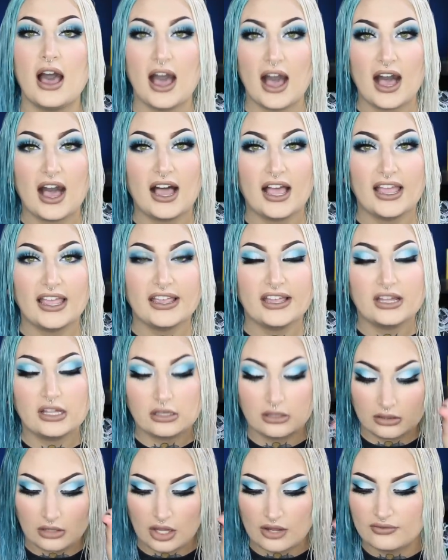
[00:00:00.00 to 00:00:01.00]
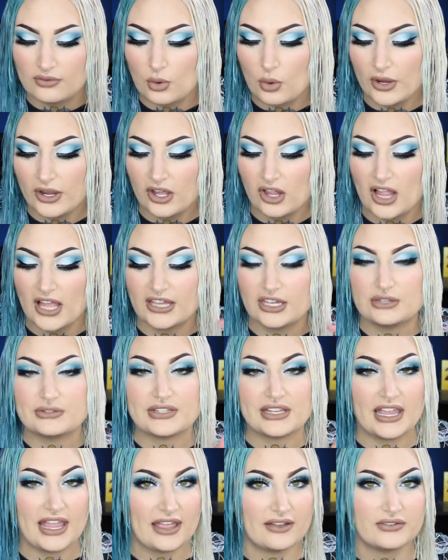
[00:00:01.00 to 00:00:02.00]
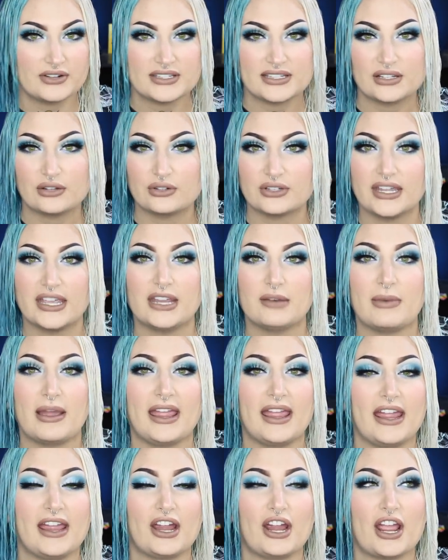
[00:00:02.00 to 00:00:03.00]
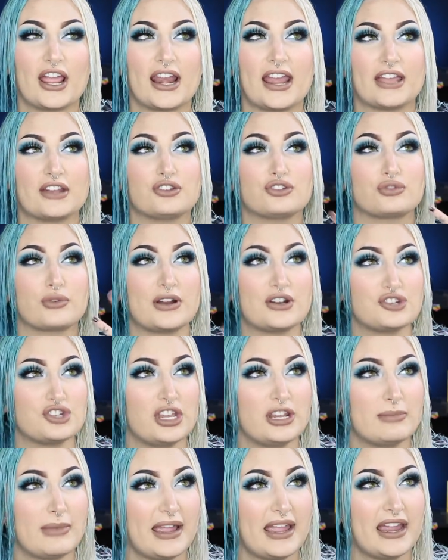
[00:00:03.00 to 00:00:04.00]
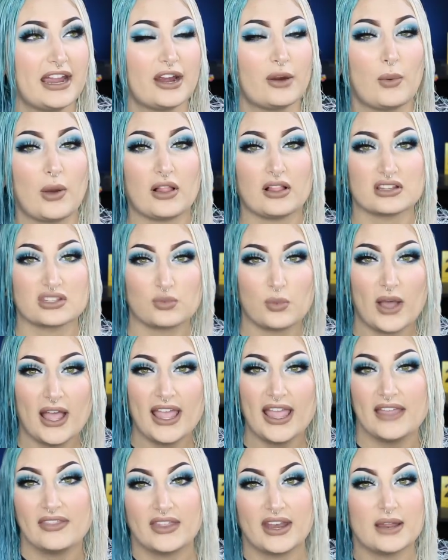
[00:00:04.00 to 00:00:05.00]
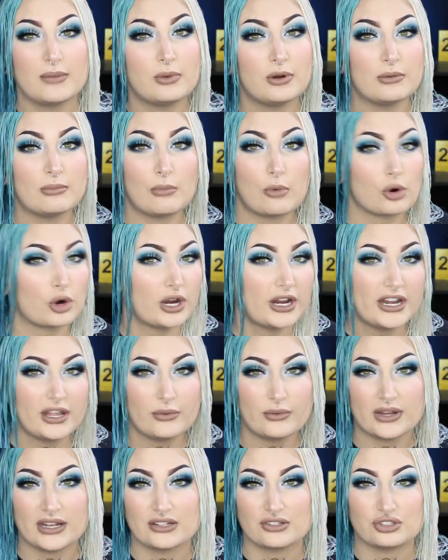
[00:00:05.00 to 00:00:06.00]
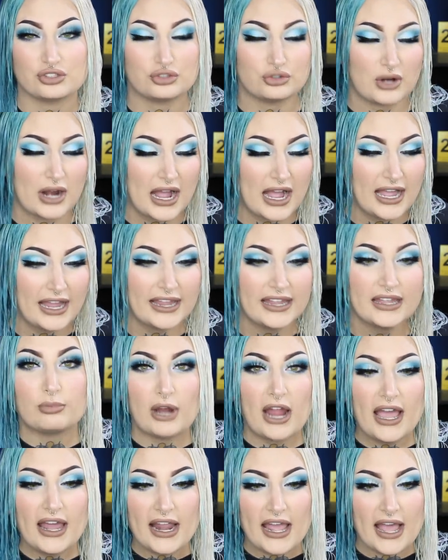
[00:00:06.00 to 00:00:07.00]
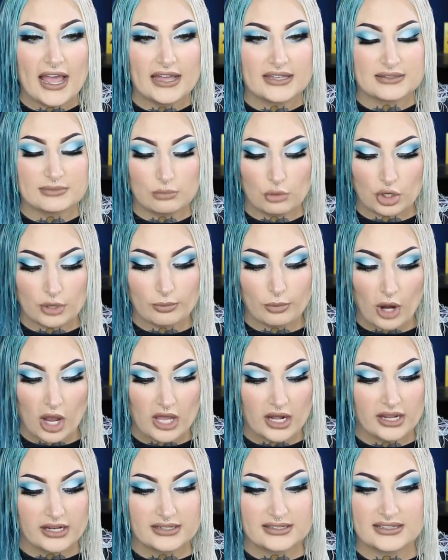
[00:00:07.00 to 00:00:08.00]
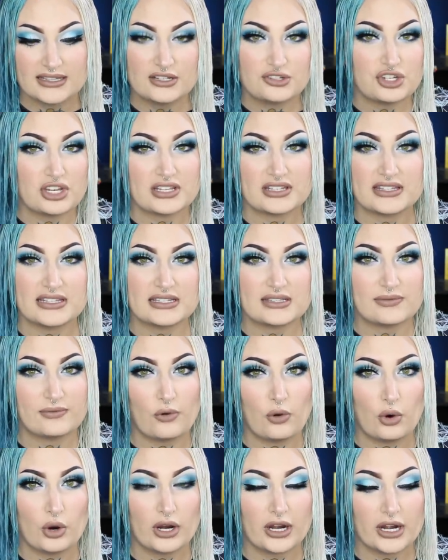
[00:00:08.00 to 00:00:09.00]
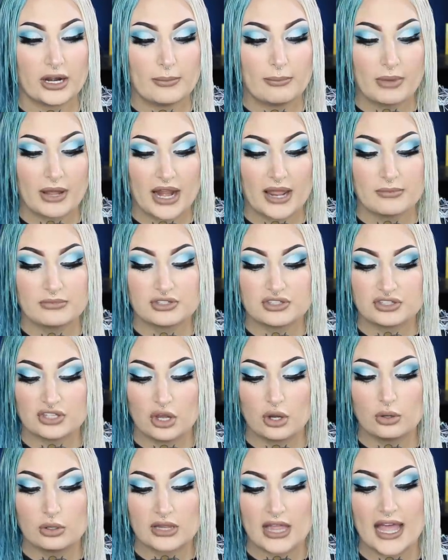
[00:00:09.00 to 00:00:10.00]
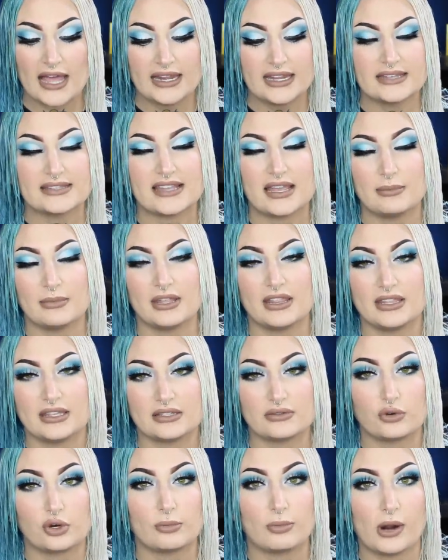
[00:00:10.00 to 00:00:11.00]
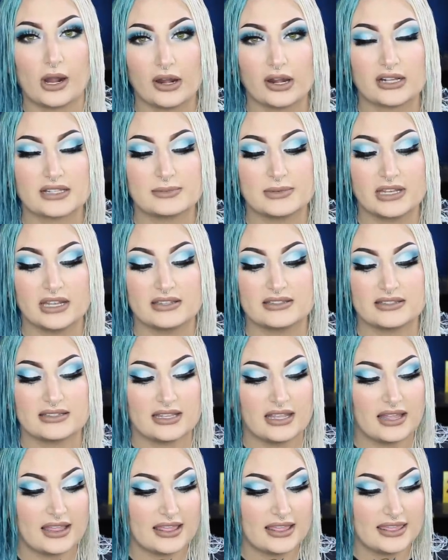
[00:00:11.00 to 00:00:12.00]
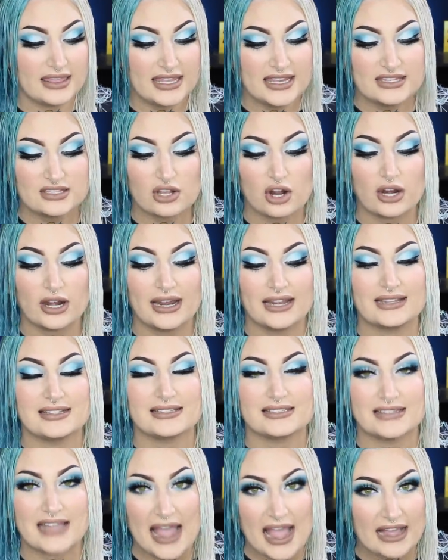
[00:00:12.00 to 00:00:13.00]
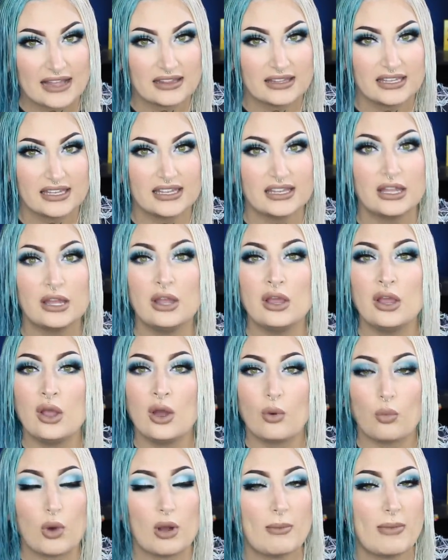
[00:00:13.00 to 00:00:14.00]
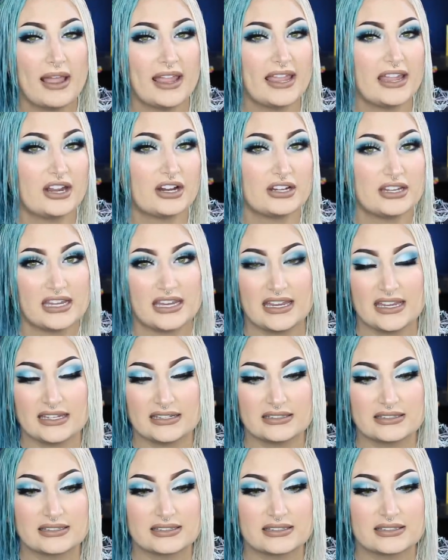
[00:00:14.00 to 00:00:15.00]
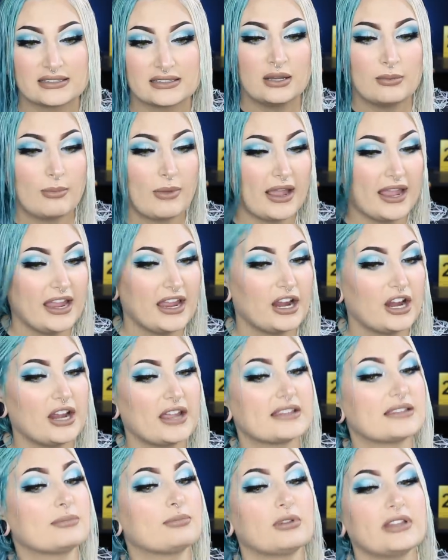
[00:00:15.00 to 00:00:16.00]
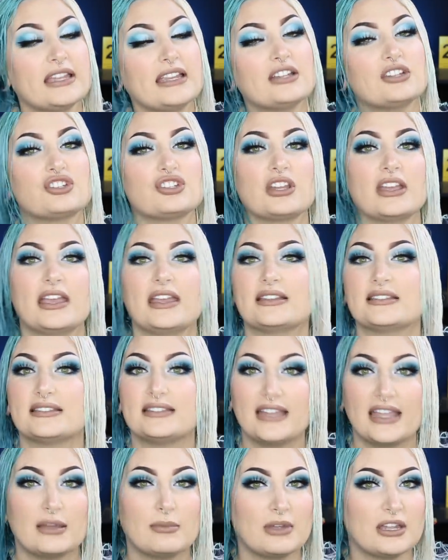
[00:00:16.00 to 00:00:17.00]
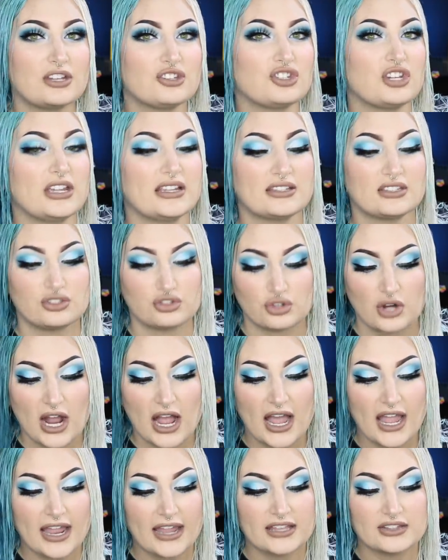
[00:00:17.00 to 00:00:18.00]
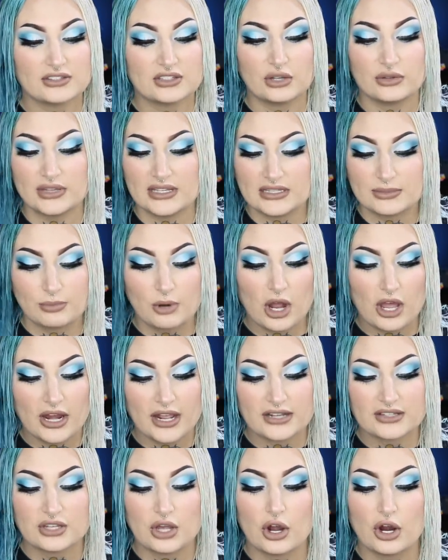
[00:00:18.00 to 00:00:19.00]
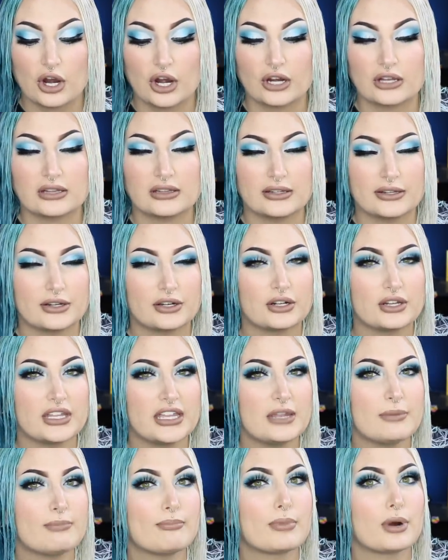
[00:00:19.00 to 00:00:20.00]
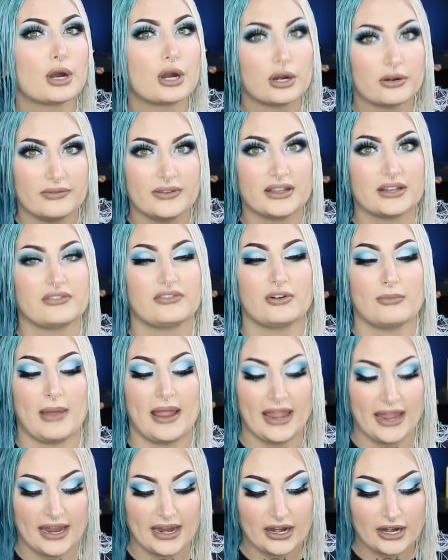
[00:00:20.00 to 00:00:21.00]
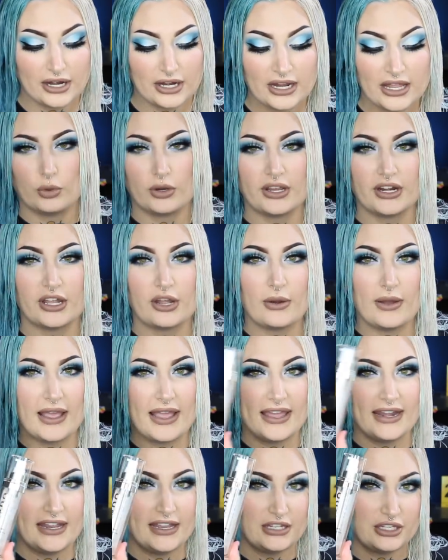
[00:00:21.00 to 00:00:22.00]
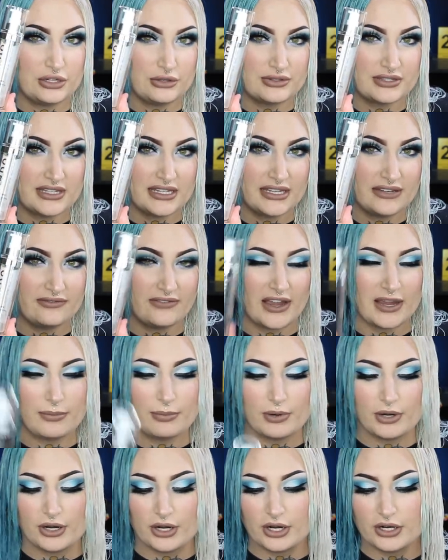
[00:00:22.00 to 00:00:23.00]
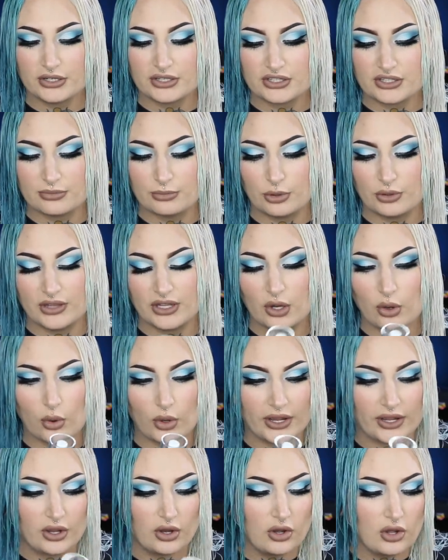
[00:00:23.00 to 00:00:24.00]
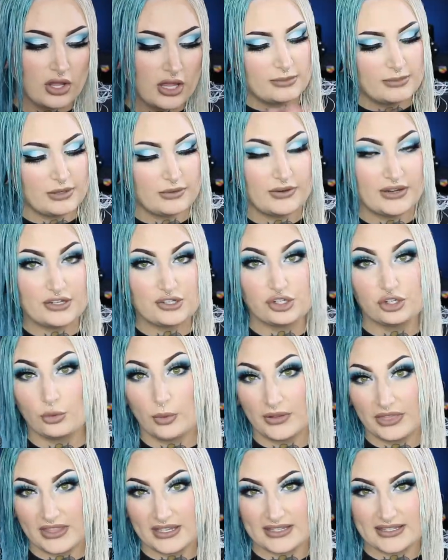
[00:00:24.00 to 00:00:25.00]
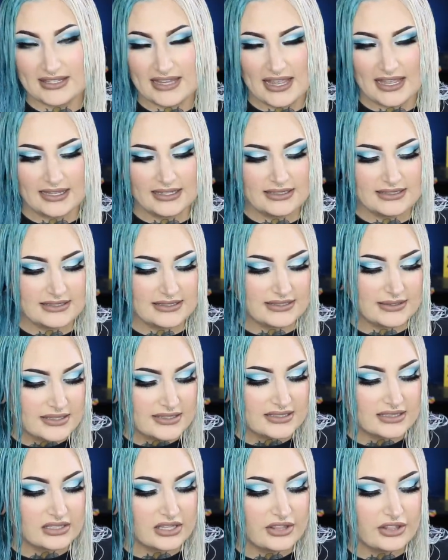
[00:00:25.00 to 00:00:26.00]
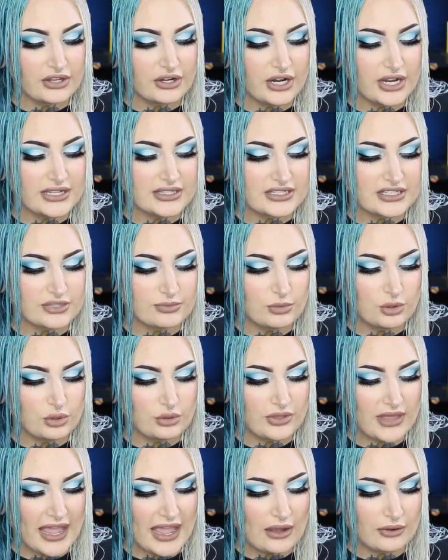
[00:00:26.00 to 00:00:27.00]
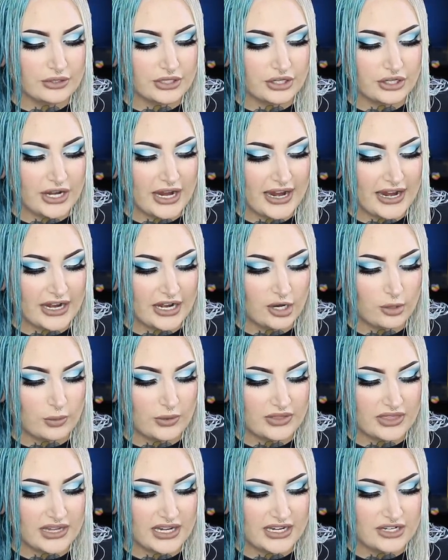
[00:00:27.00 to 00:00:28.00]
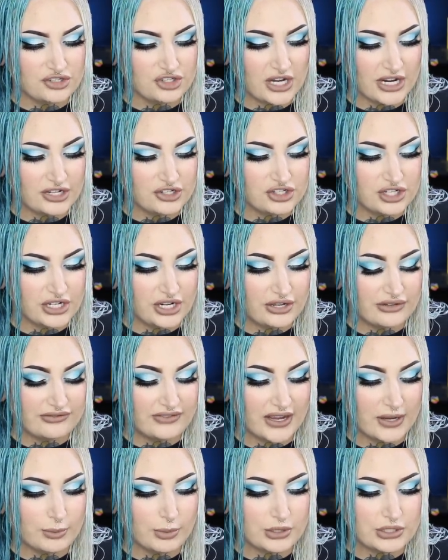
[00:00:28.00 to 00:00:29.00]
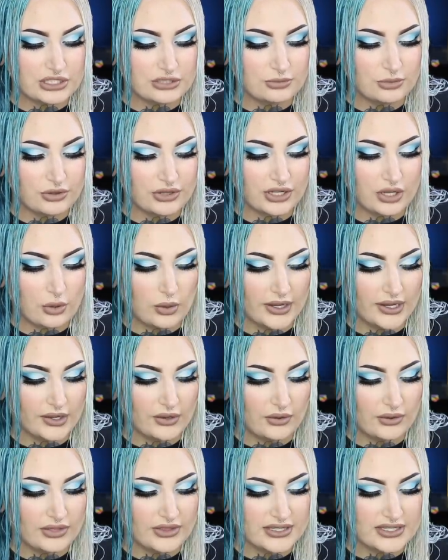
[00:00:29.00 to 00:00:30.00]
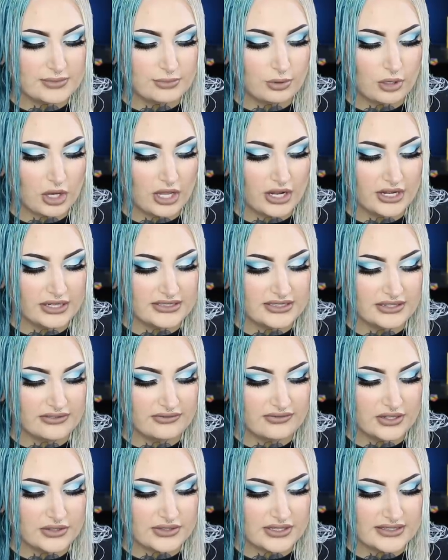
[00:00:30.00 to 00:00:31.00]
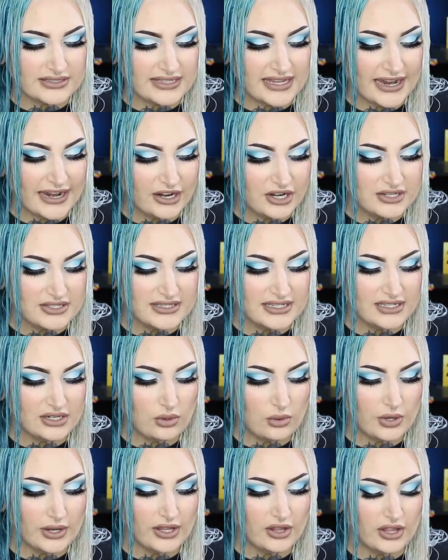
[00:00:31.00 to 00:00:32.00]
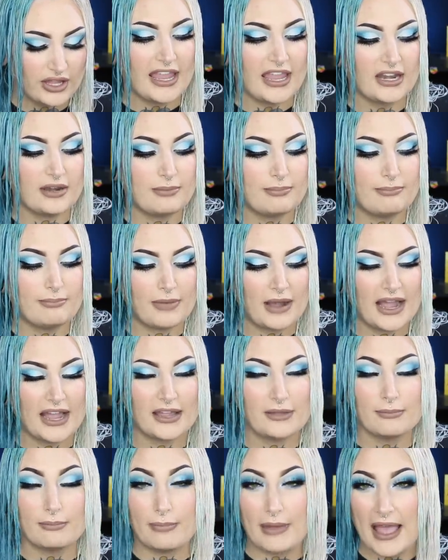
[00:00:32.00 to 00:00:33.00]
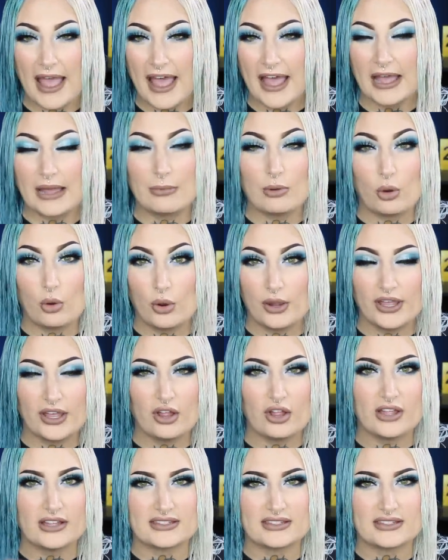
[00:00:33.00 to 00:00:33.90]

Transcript: I love oil. I use it every single day in my hair and I drench it in my hair while it's wet and then I put more in it when it's dry. Brad has more products than just these four, but I'm so glad he sent me these four products because these are exactly what my hair needs. My hair is bleached, it's damaged, it's dry, so these products are literally perfect for my hair. We're gonna go ahead and use the Viper Smoothing Oil. Let me read you what this says. Slither and smooth out your hair with an injection of Viper Smoothing Oil. This product infuses carrot seed oil and baobab oil.